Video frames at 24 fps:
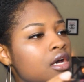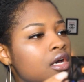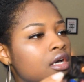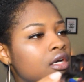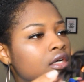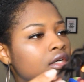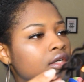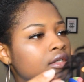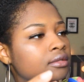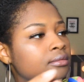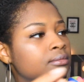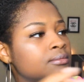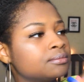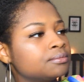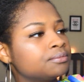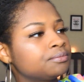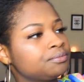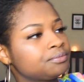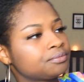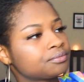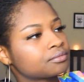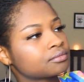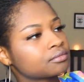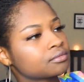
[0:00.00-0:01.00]
Um,
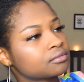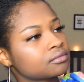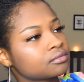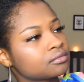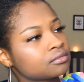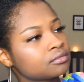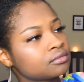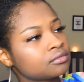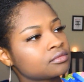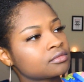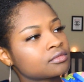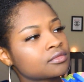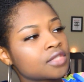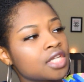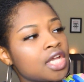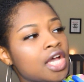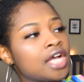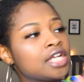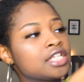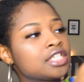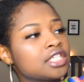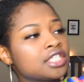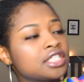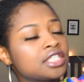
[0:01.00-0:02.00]

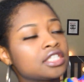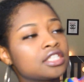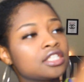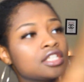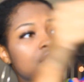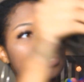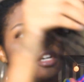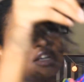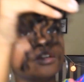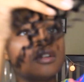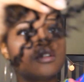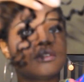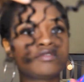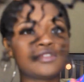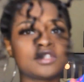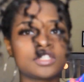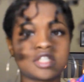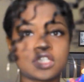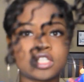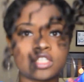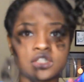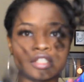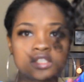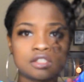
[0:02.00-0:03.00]
I just love
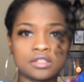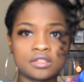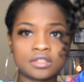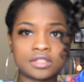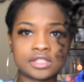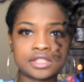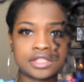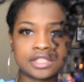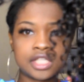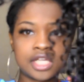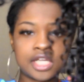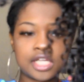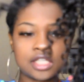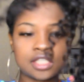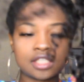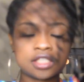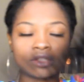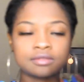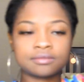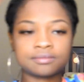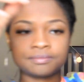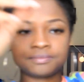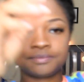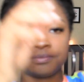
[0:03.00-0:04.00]
the curls.
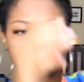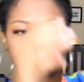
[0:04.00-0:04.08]
Like,